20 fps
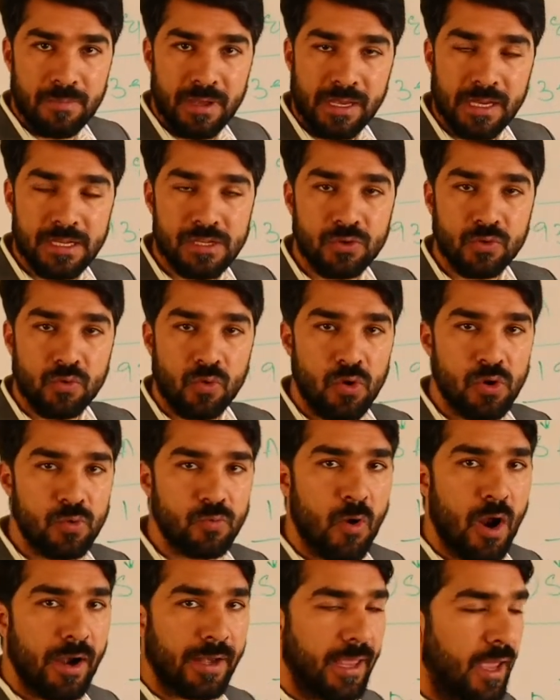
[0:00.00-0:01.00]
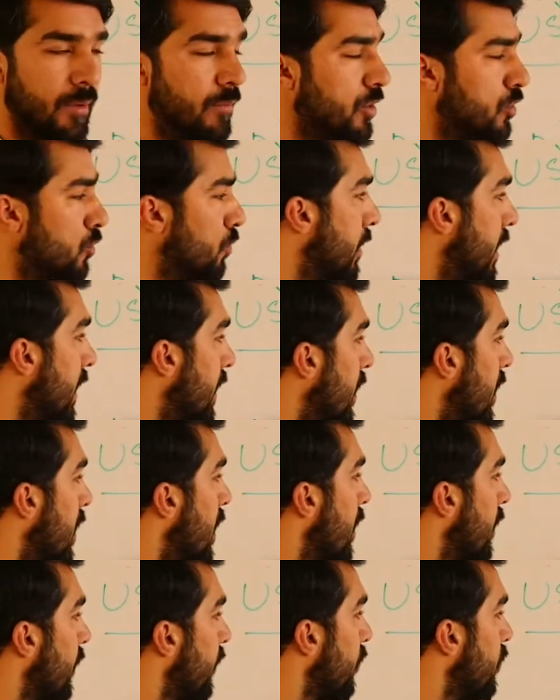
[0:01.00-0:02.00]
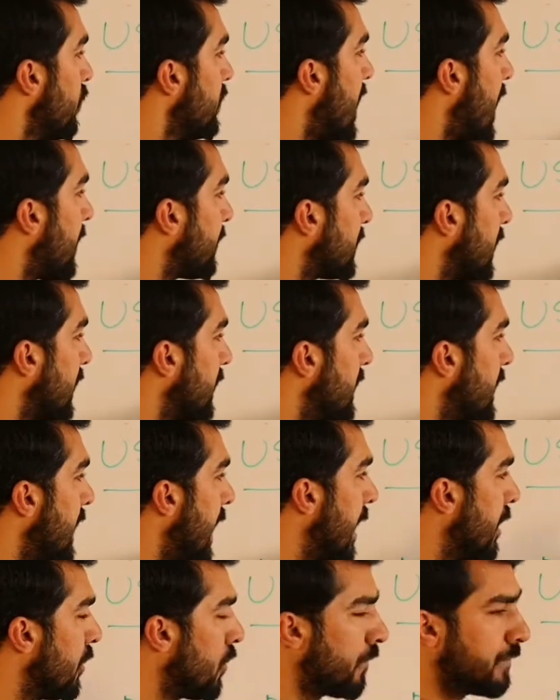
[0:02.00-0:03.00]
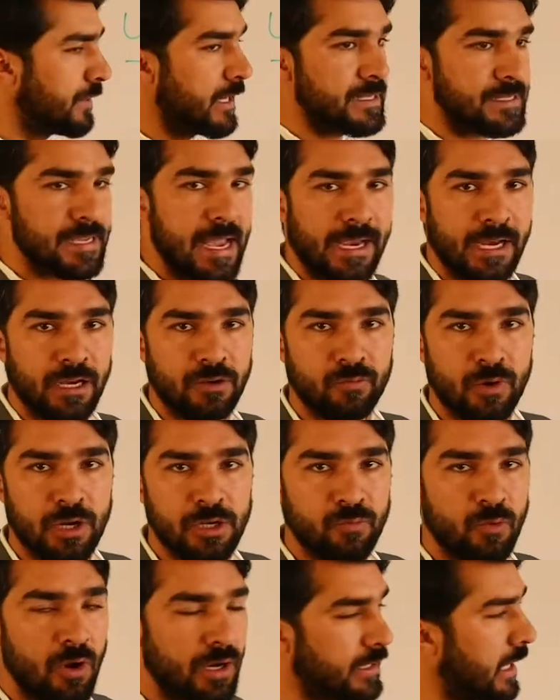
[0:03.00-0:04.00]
because Cold War came into being soon after the end of the Second World War,